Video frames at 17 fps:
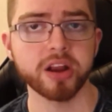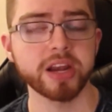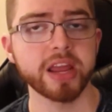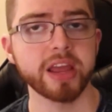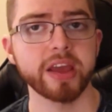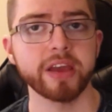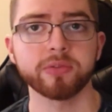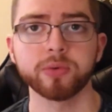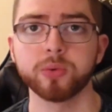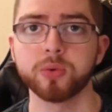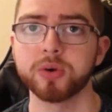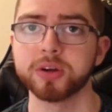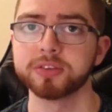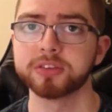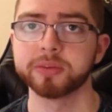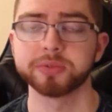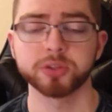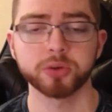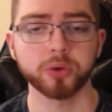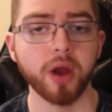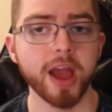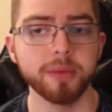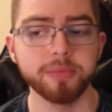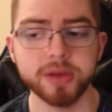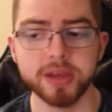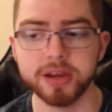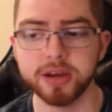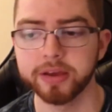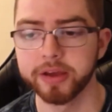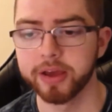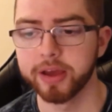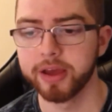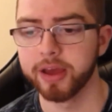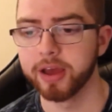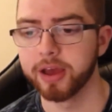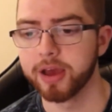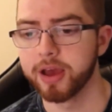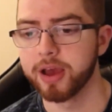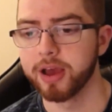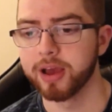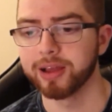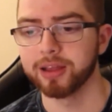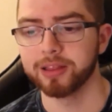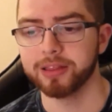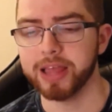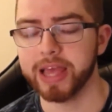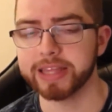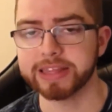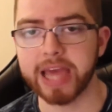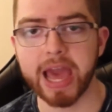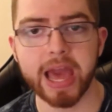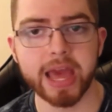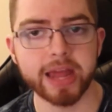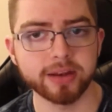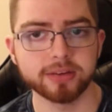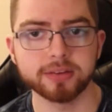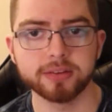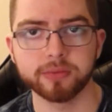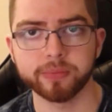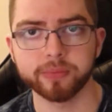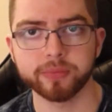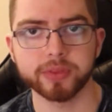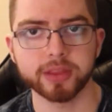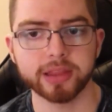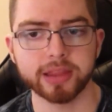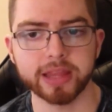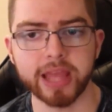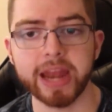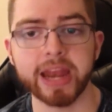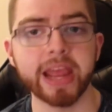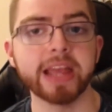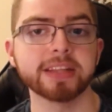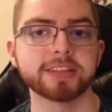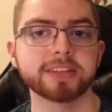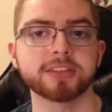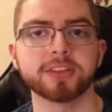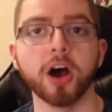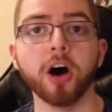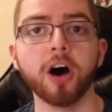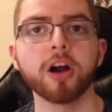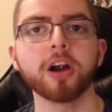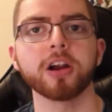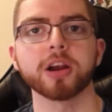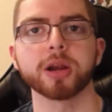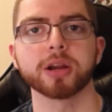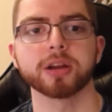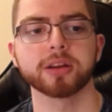it, everyone's subscribing, like that hits the heart,